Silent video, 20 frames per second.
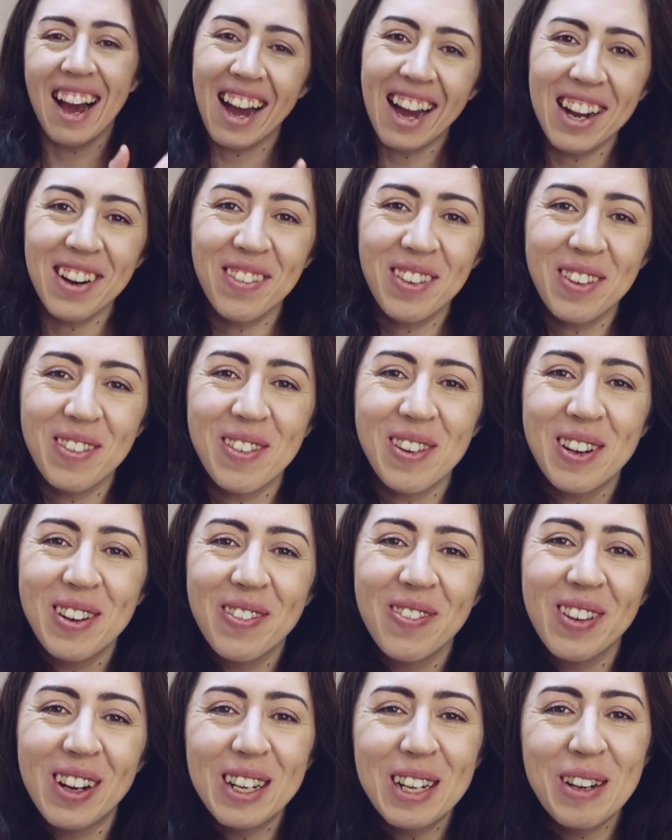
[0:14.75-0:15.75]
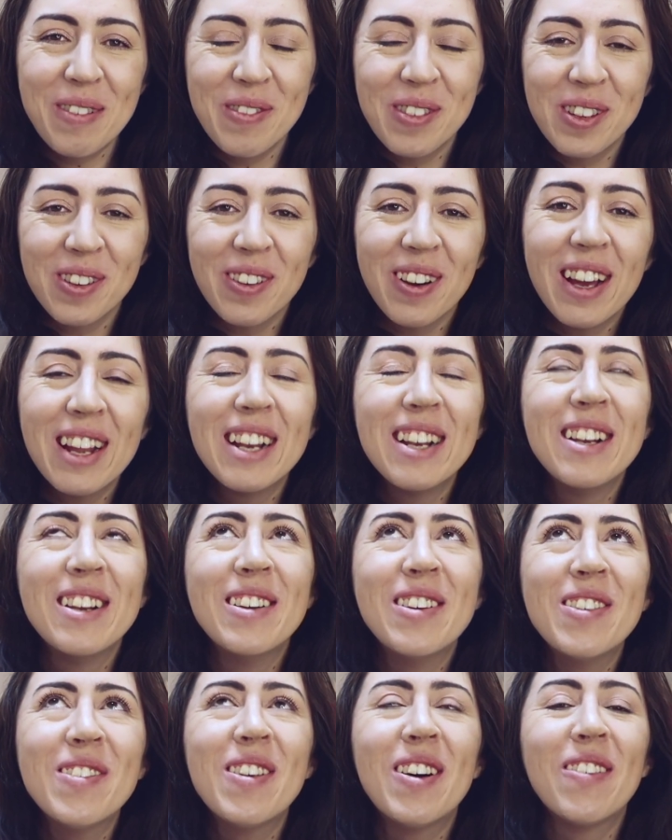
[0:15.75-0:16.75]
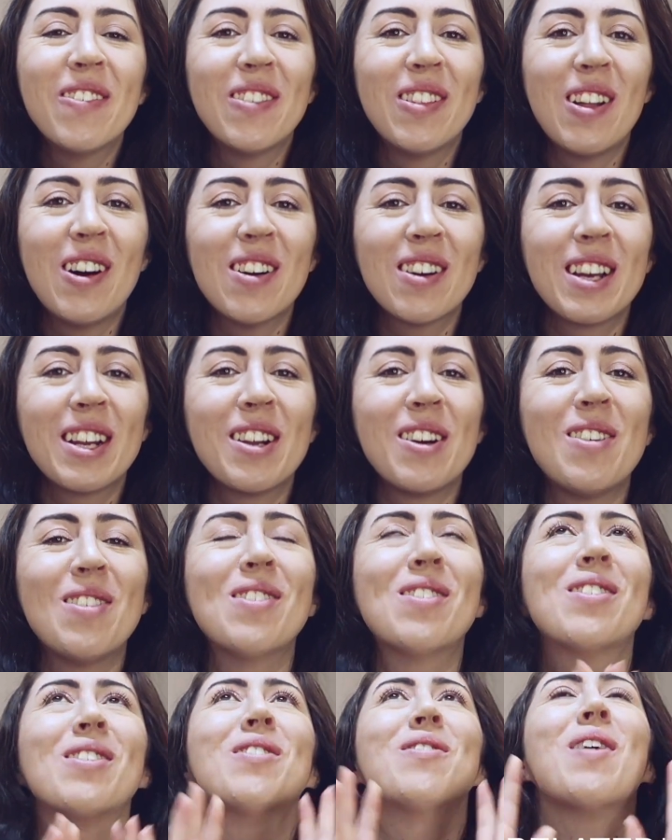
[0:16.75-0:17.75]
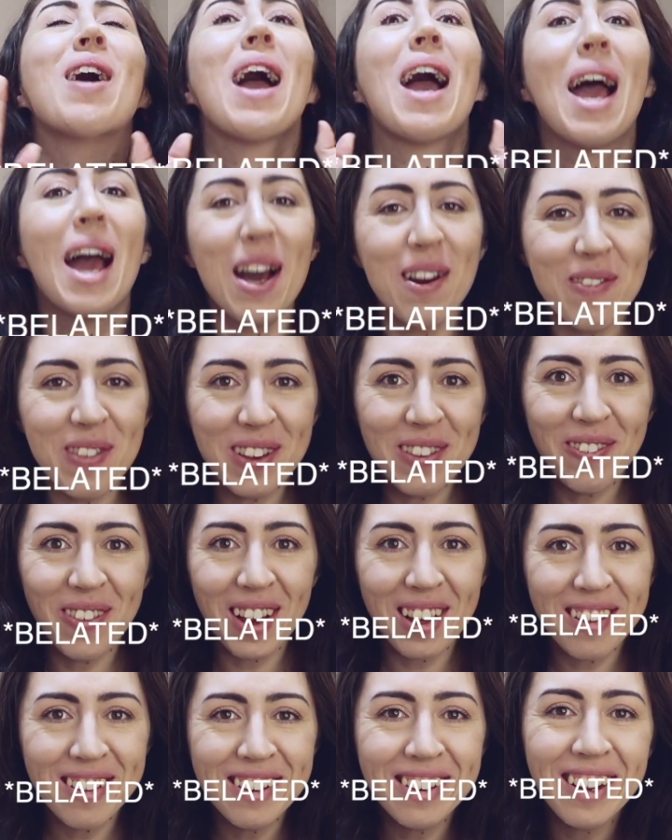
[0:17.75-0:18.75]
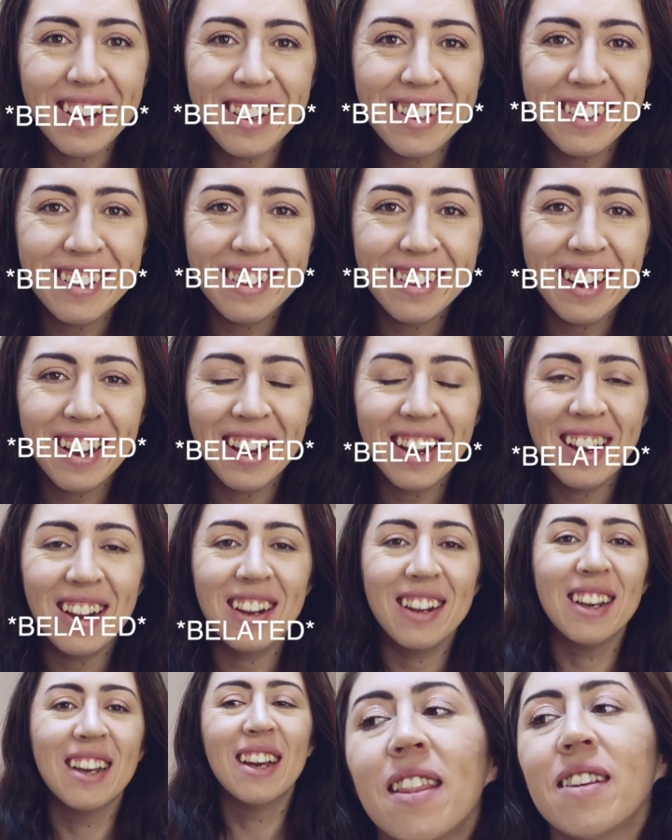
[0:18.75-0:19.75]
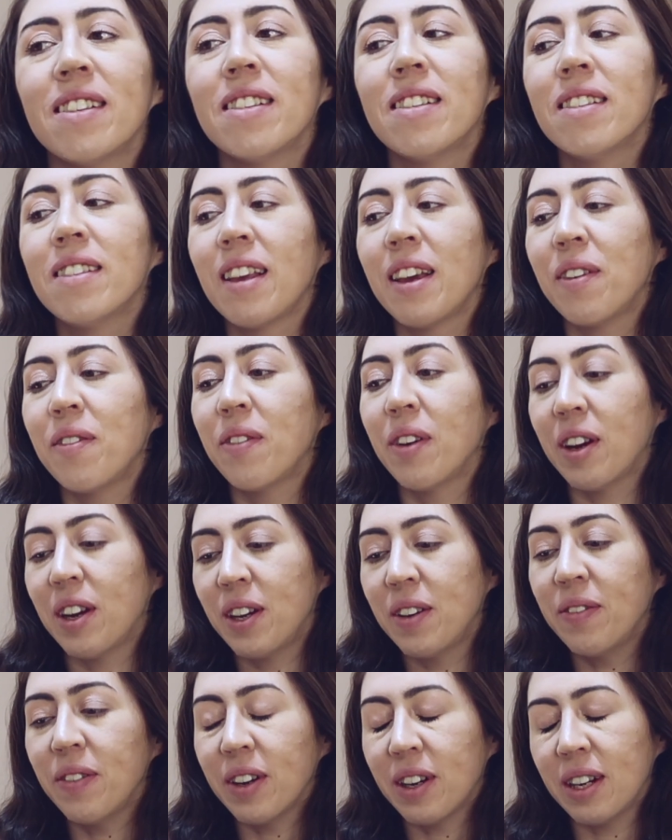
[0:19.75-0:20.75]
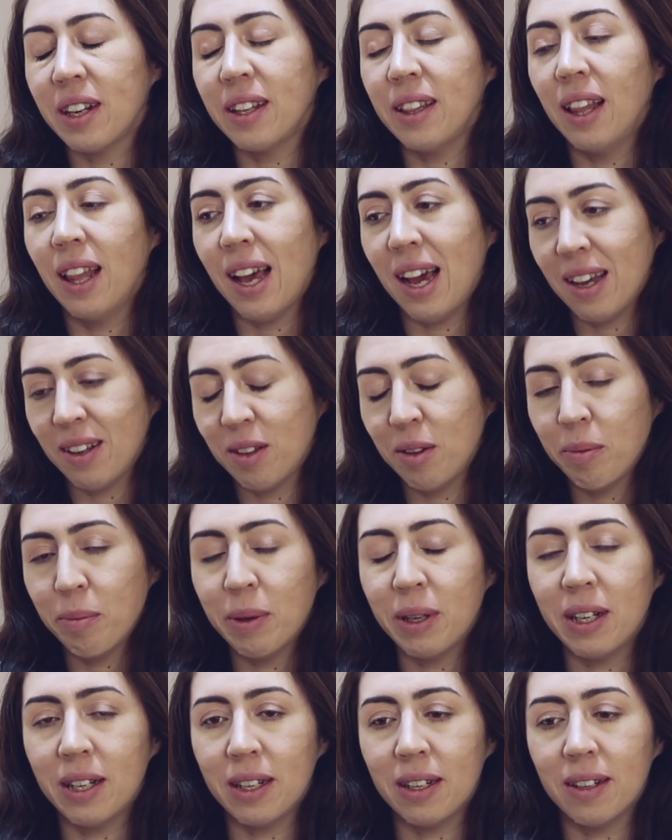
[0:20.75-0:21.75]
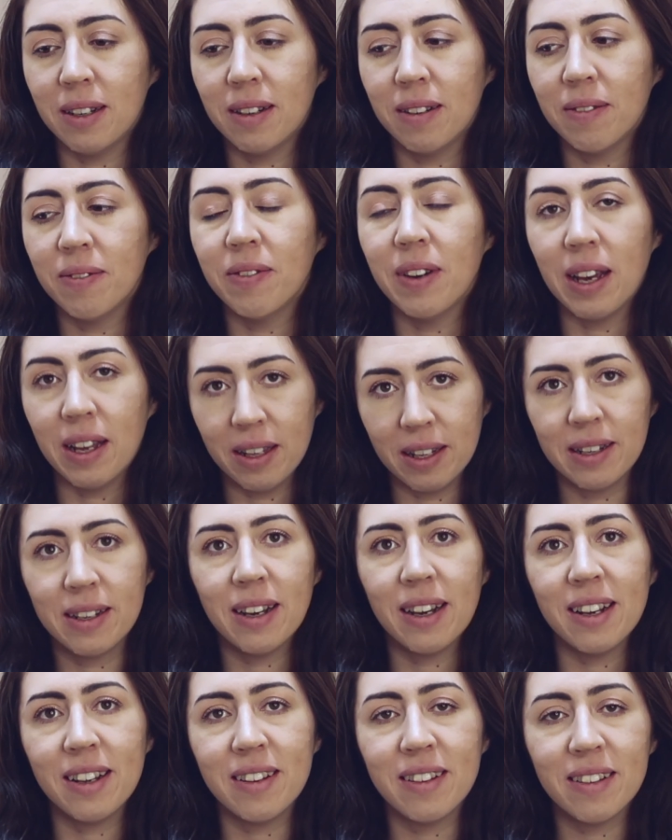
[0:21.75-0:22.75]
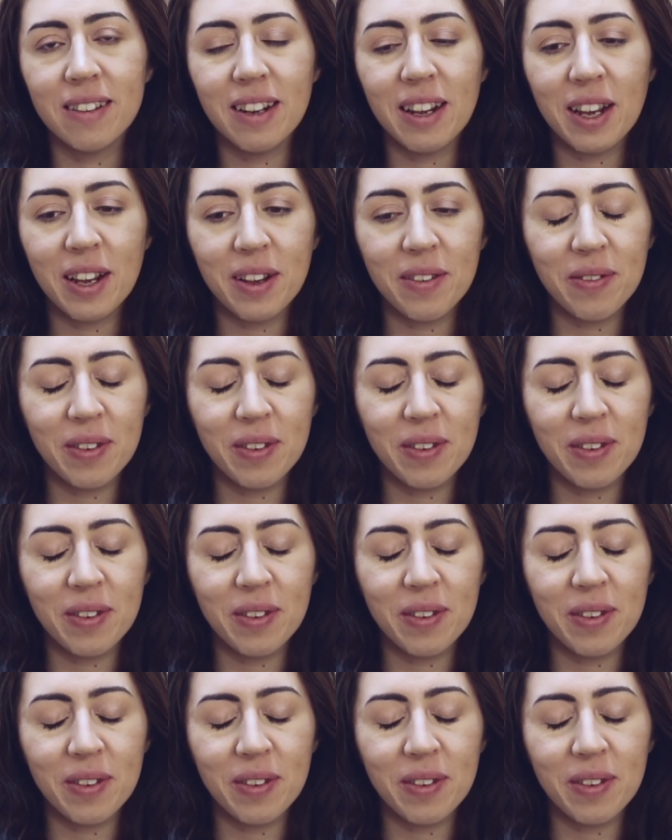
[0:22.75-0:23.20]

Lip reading: Hi everyone, welcome to a new vlog and also happy Valentine's Day! This is a very last minute Valentine's Day